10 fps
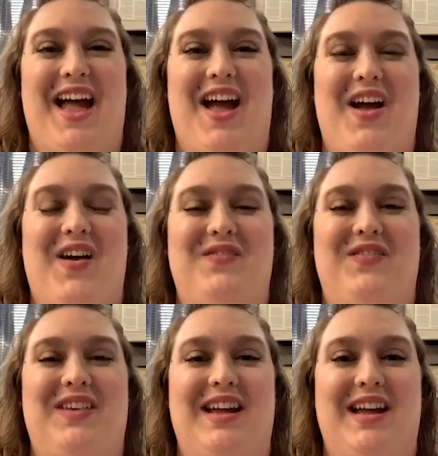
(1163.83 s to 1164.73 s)

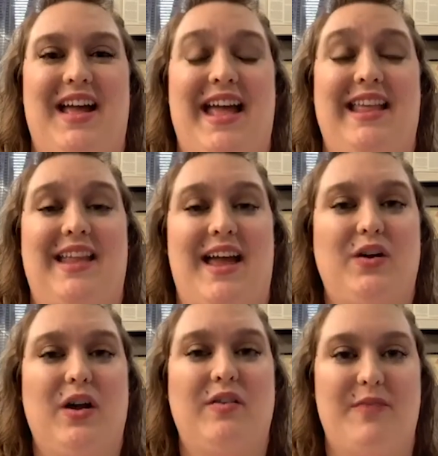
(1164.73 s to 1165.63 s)
a
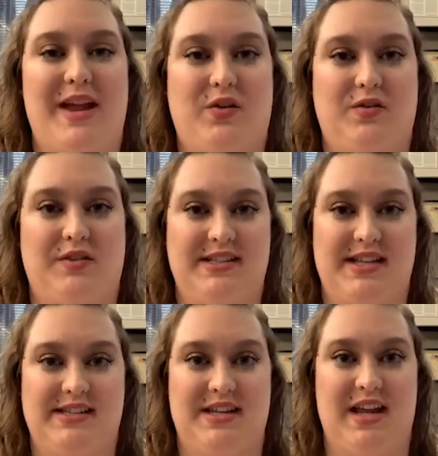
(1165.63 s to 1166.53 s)
letter of medical
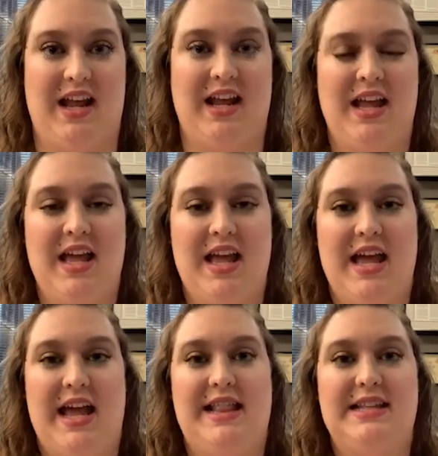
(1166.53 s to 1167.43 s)
necessity.
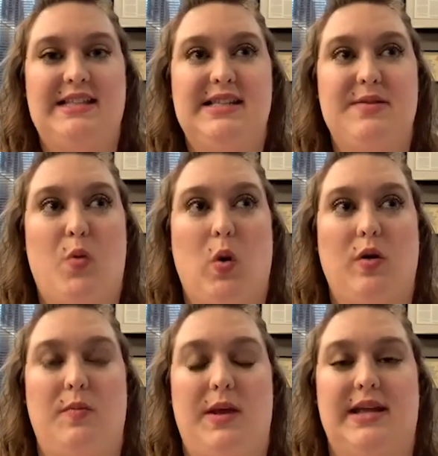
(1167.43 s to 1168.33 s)
And this is
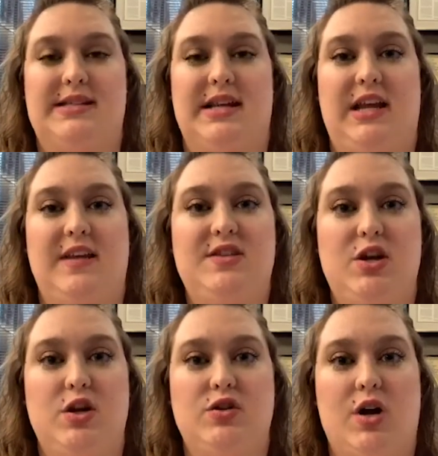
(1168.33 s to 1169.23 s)
important because it gives
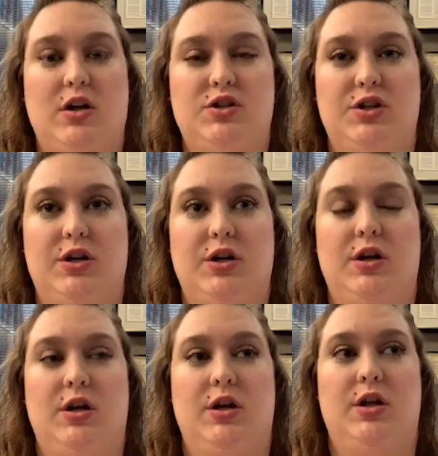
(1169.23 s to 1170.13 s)
your doctor
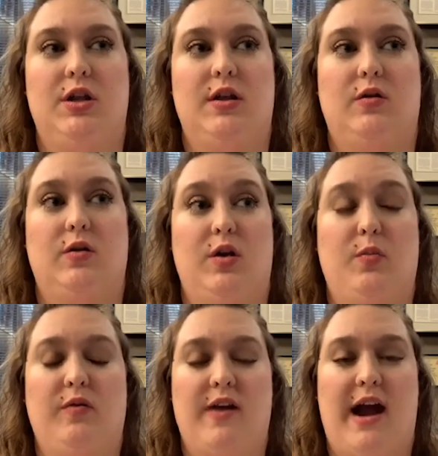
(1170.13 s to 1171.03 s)
or your
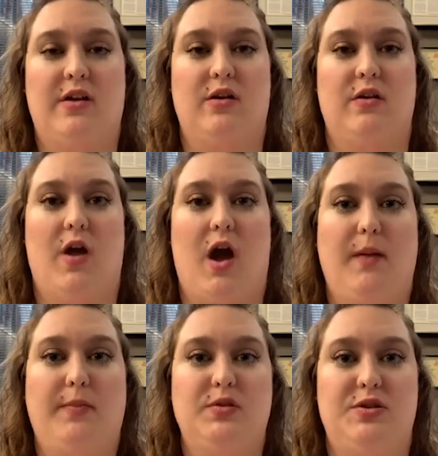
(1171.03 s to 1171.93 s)
provider the
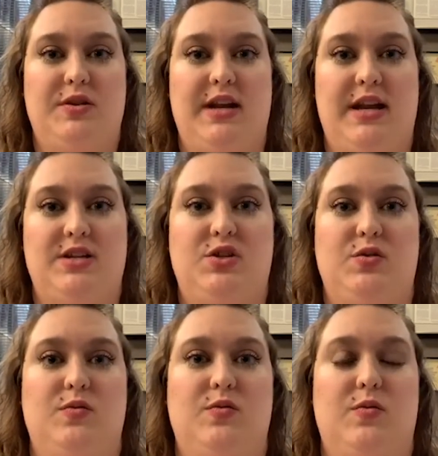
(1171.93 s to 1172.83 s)
opportunity
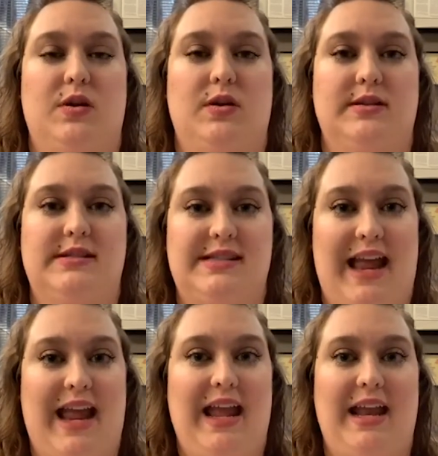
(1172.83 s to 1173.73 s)
to
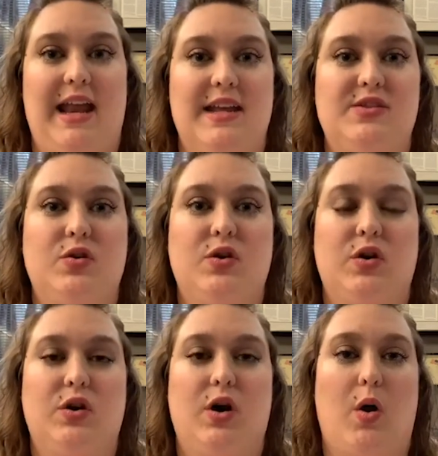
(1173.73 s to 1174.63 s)
say in his or
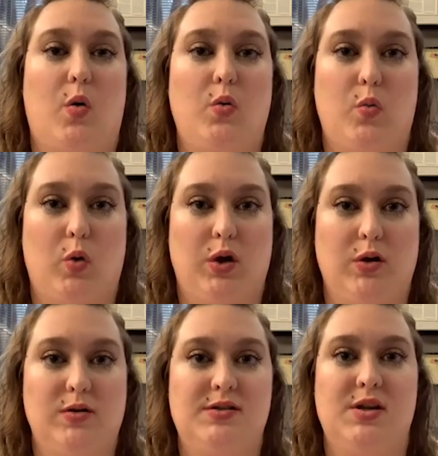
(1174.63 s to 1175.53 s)
her own
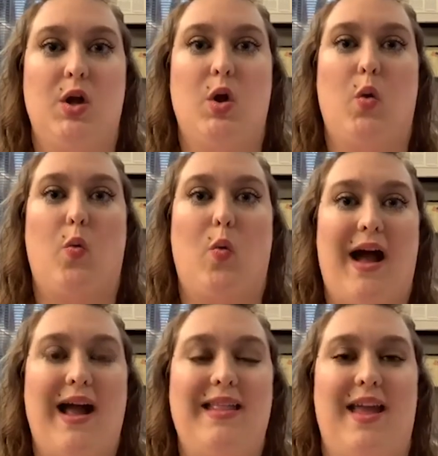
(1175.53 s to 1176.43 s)
words
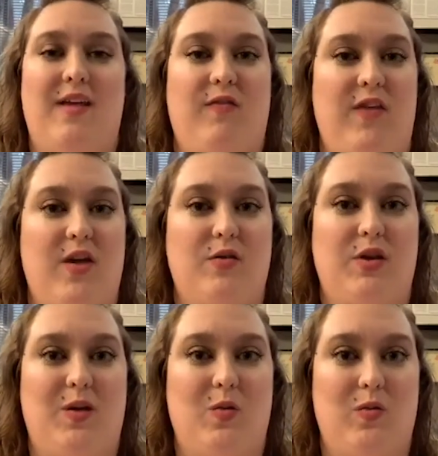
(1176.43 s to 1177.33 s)
why they feel
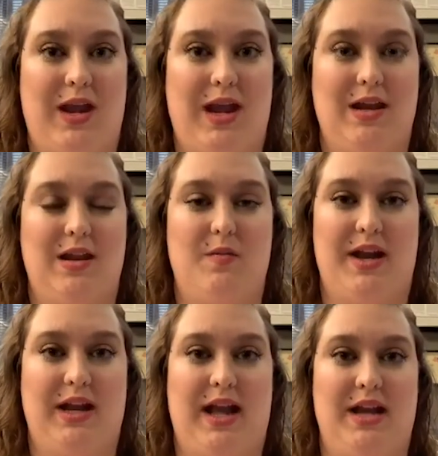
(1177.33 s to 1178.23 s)
you need the
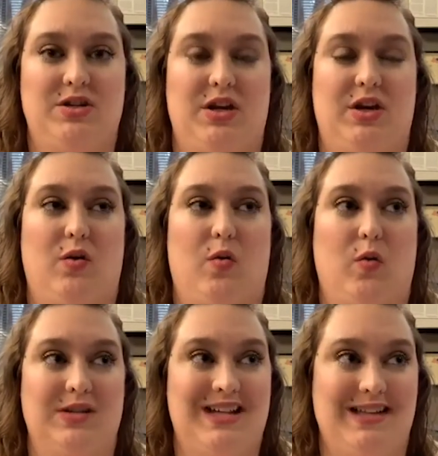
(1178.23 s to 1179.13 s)
medication
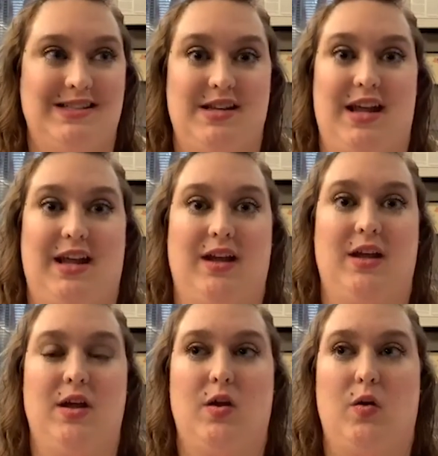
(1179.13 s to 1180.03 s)
or testing
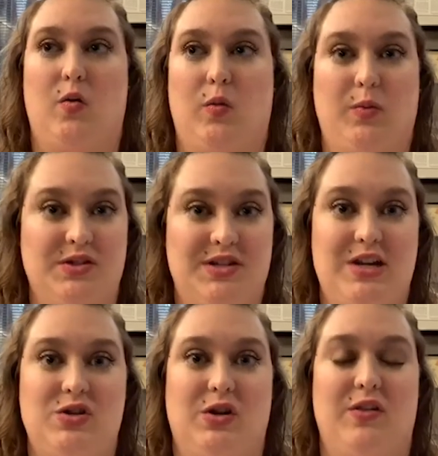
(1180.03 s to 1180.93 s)
or
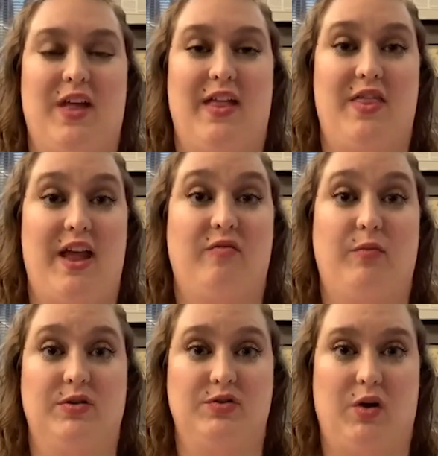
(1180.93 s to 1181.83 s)
procedure that they've
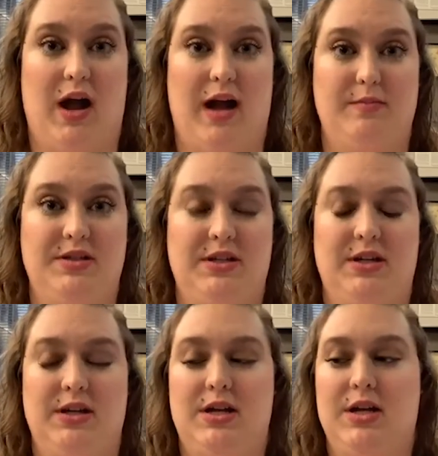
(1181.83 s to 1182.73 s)
prescribed.
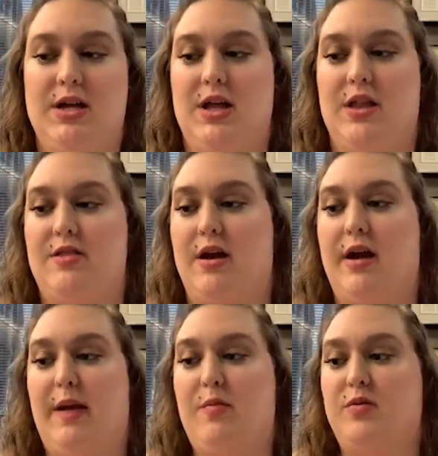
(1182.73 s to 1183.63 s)
They're
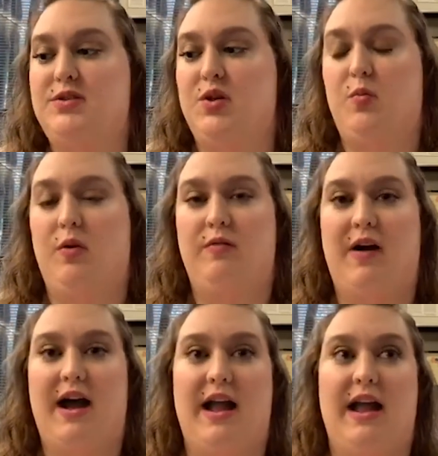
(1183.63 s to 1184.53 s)
able to
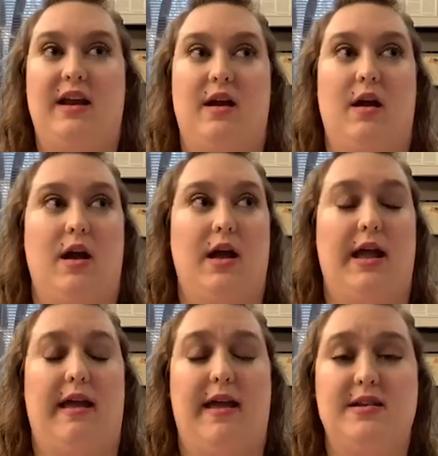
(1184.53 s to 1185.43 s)
provide
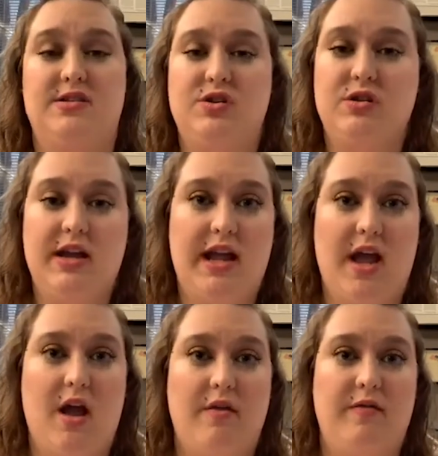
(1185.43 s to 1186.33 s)
a
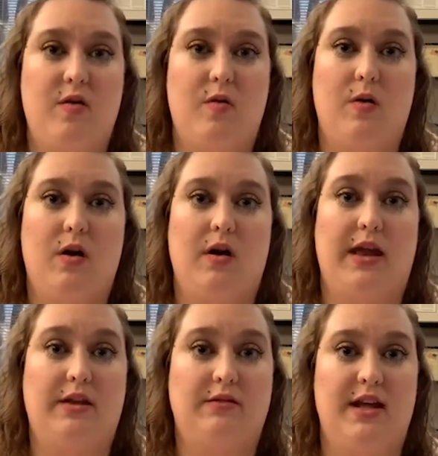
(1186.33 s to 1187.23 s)
history of your
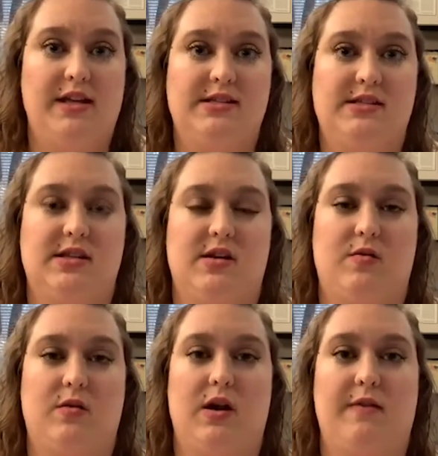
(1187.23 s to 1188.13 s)
illness
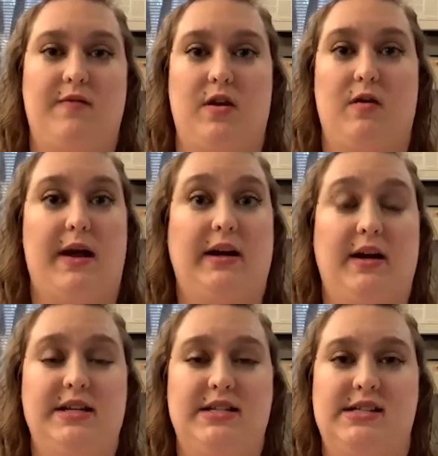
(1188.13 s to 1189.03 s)
or of your
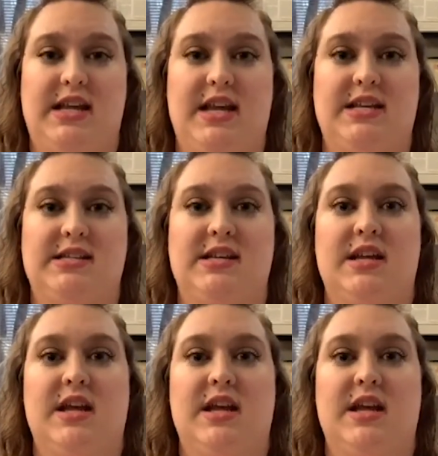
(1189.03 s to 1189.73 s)
migraine disease.